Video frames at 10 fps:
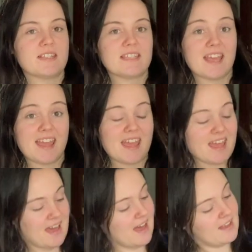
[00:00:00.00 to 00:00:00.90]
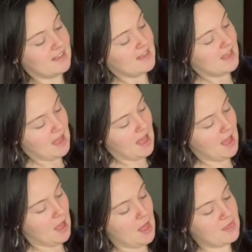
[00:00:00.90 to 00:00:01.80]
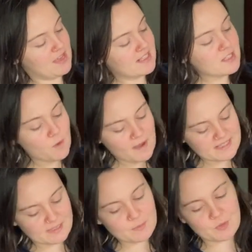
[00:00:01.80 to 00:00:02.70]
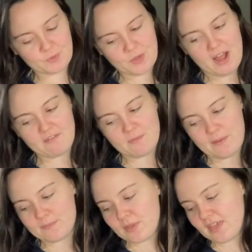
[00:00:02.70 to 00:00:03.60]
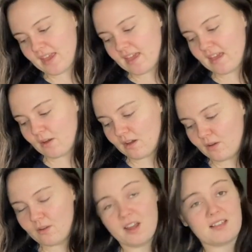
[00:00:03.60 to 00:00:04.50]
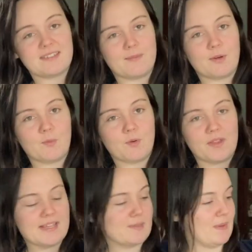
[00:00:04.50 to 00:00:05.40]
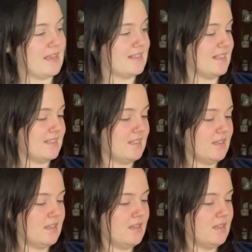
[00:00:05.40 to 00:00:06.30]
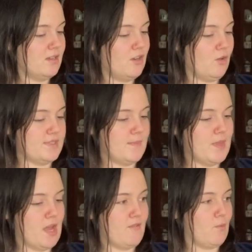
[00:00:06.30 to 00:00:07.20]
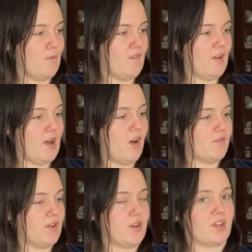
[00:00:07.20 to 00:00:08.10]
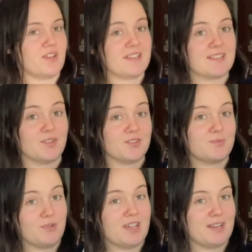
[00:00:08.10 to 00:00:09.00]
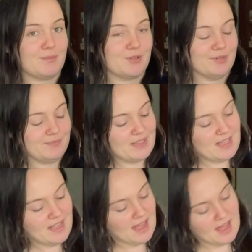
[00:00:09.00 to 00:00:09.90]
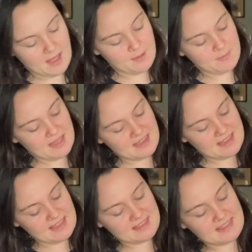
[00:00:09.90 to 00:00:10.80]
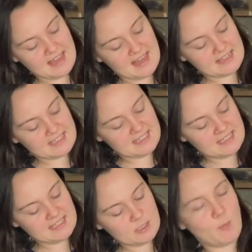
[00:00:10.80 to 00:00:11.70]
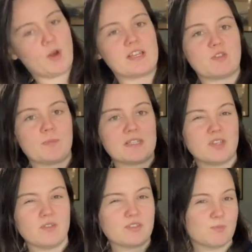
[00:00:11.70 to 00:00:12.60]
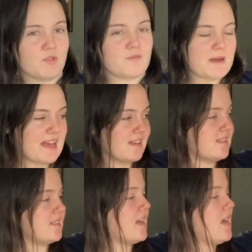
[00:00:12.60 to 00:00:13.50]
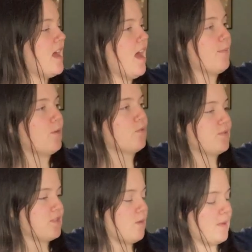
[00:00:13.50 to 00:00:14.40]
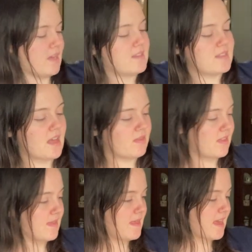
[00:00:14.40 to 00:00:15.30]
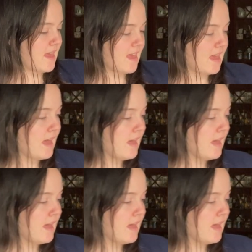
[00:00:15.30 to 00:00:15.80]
see here. These are quite small. I remember thinking last time I wore this, because it's not something I've worn very often because it's not spring anymore, that the pockets are a bit too small for my hands. I'm also a bit concerned that the